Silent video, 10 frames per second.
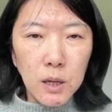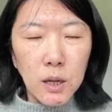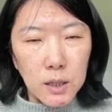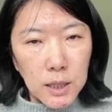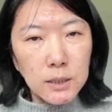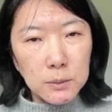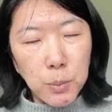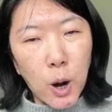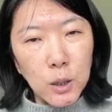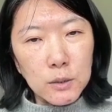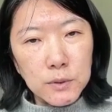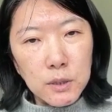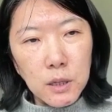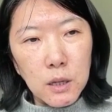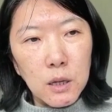That's part of
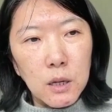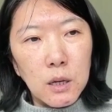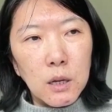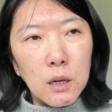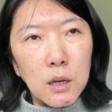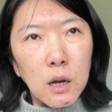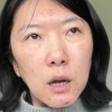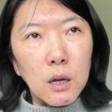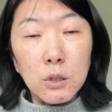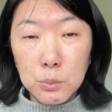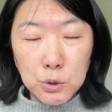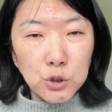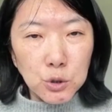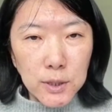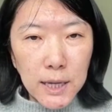the
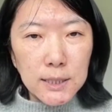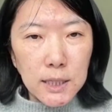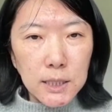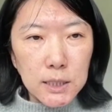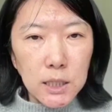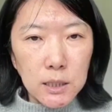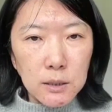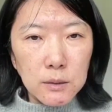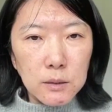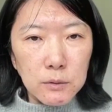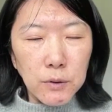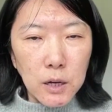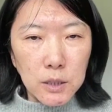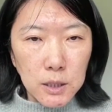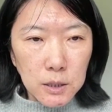commercialization
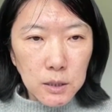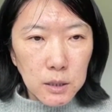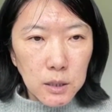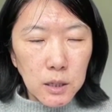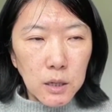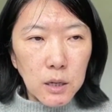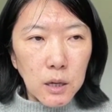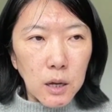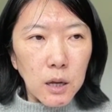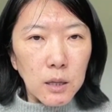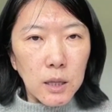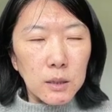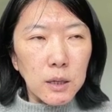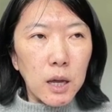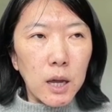function.
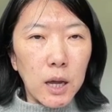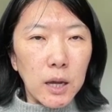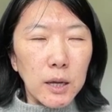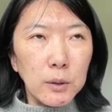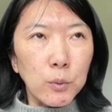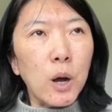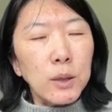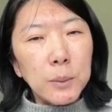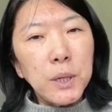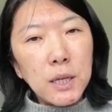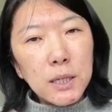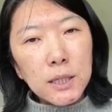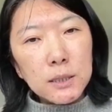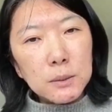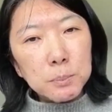Well, let me
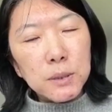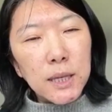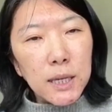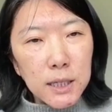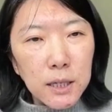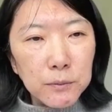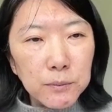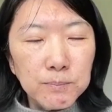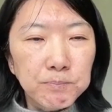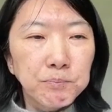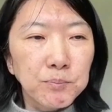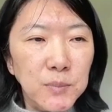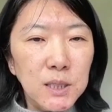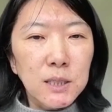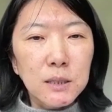give
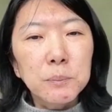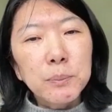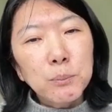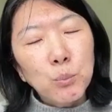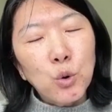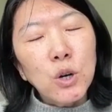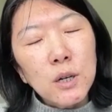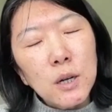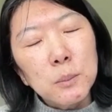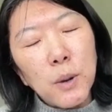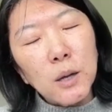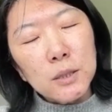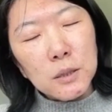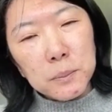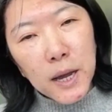the more about
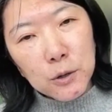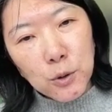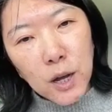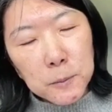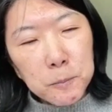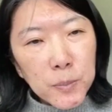the background.